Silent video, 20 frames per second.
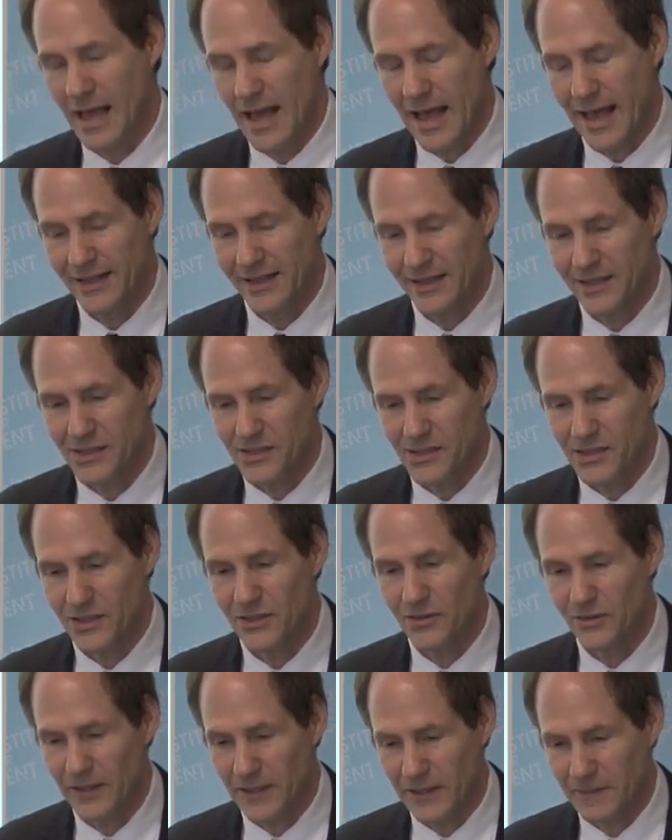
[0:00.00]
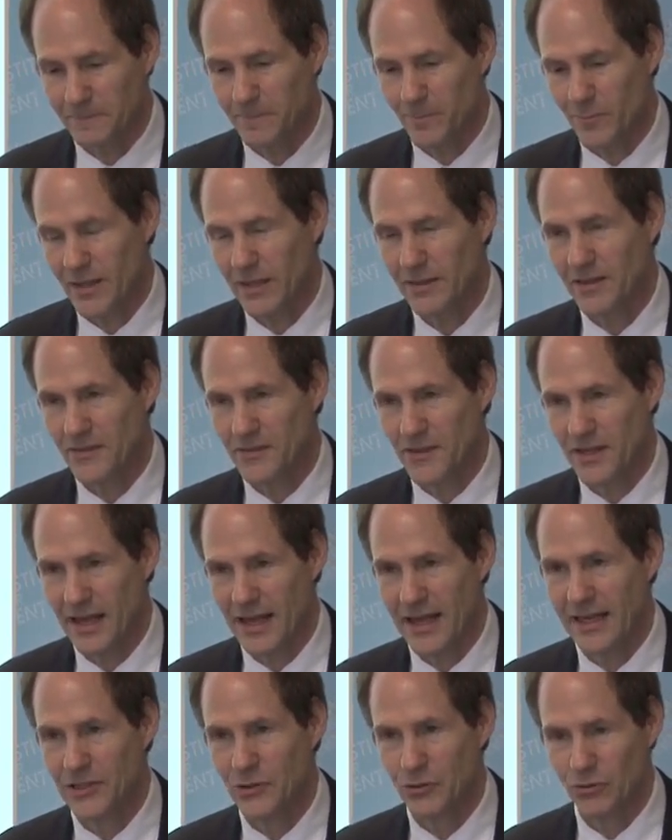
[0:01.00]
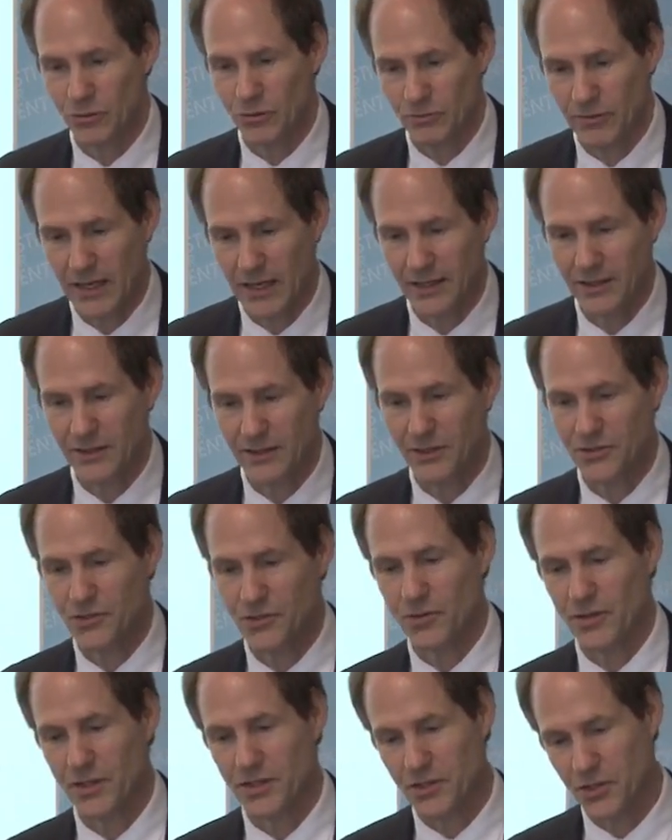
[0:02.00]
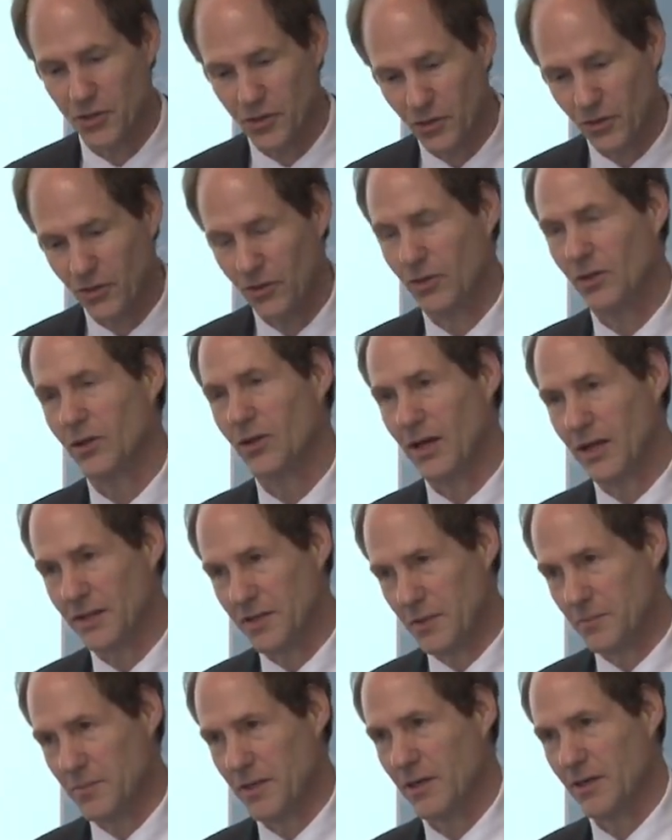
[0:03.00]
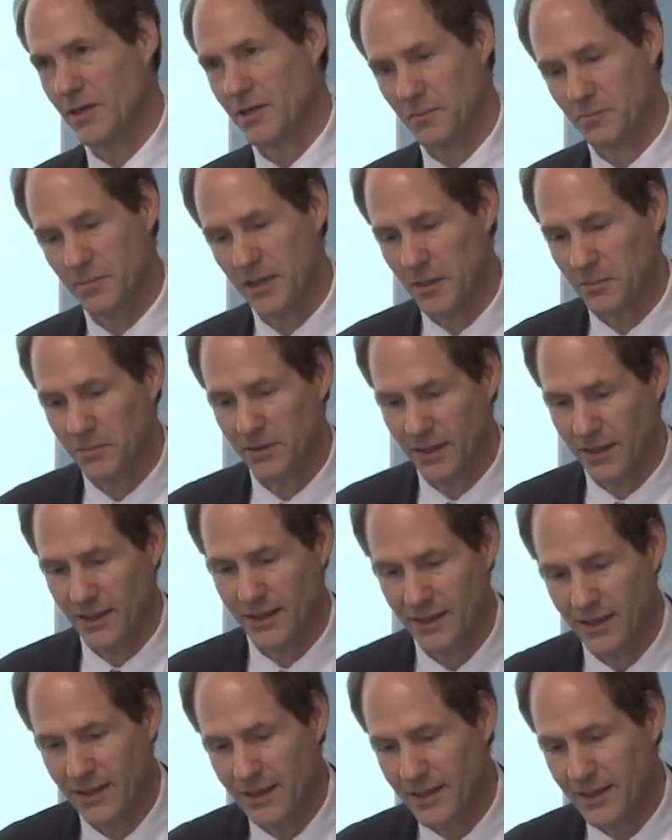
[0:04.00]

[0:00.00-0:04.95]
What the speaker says: And considering that the annual regulatory toll on the American public